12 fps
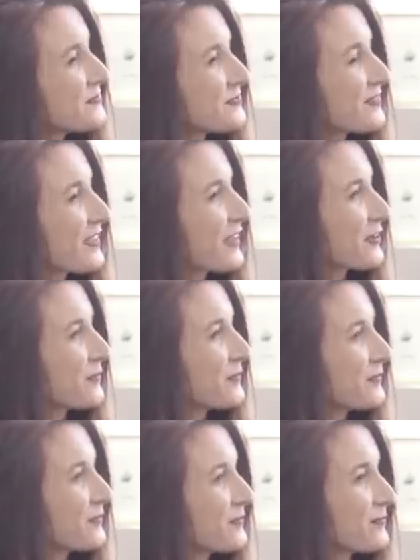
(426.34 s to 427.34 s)

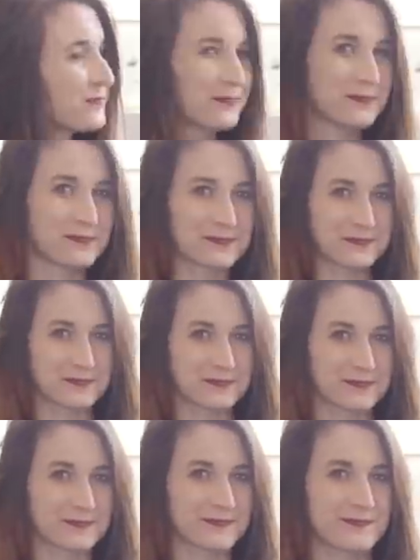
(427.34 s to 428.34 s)

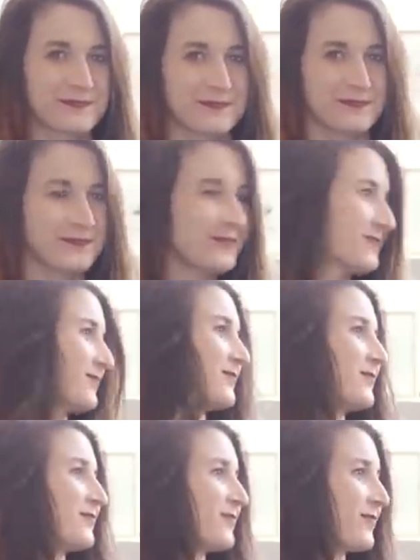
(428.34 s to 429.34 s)

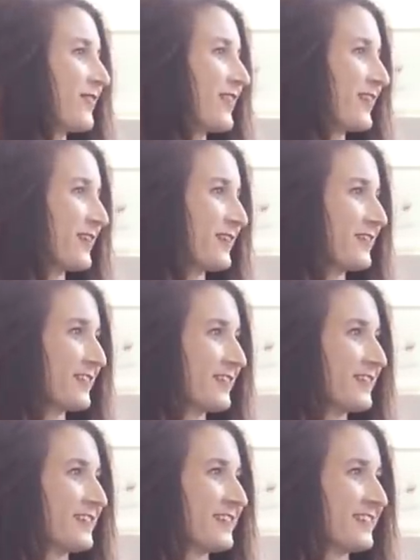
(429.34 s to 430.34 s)

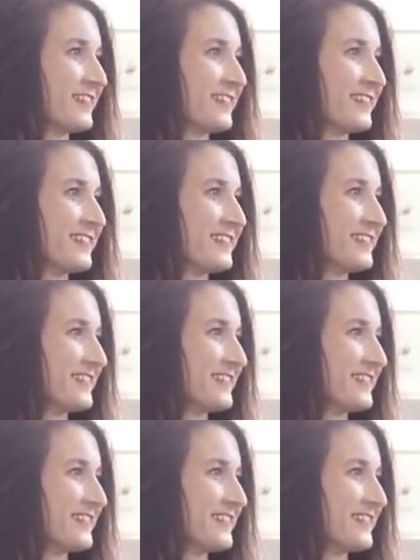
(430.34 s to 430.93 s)
The person shown says nothing.